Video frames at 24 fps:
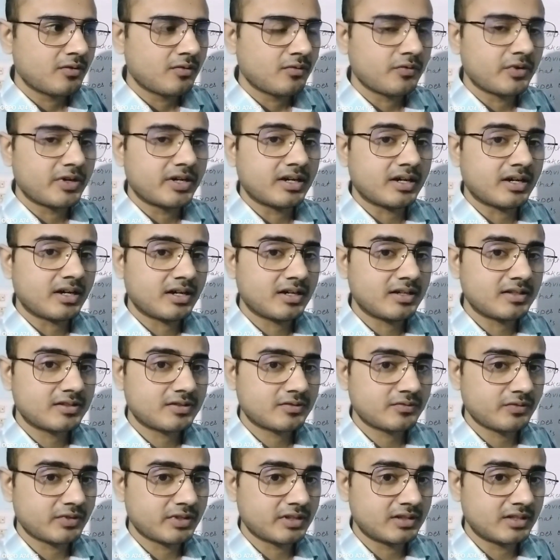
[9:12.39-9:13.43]
were asked
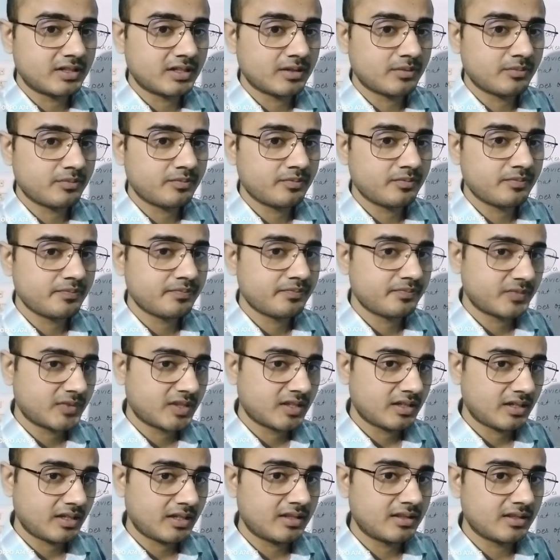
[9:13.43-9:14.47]
with them
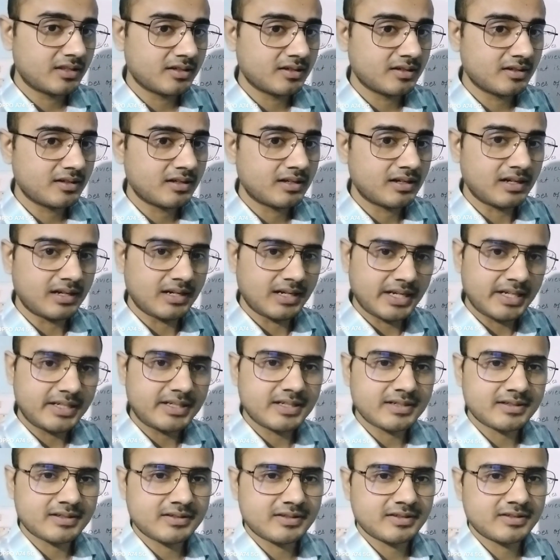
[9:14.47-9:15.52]
in the
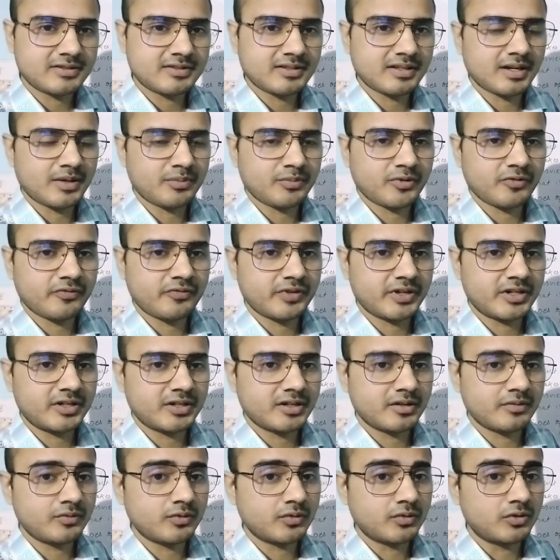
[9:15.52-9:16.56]
latest exam of
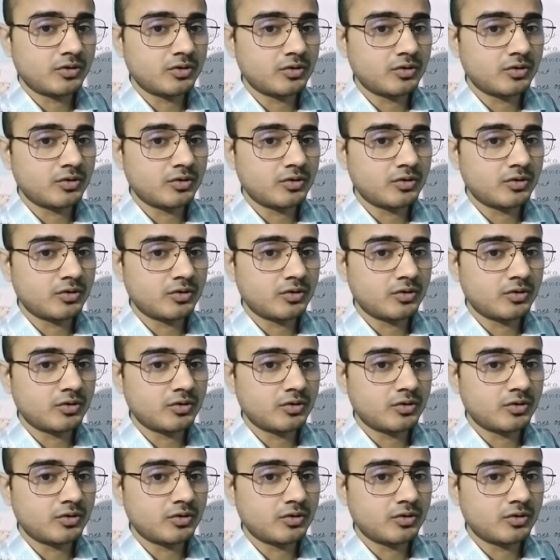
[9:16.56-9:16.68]
interview,